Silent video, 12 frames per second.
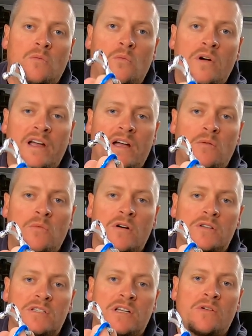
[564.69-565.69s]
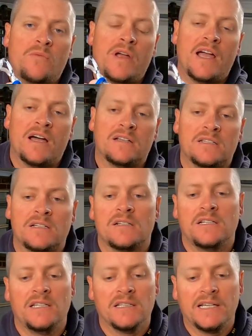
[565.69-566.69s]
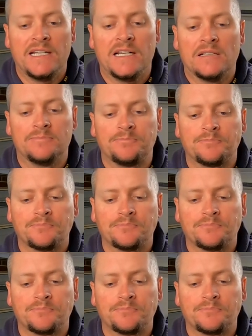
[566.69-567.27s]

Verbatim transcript: where it was around your leader.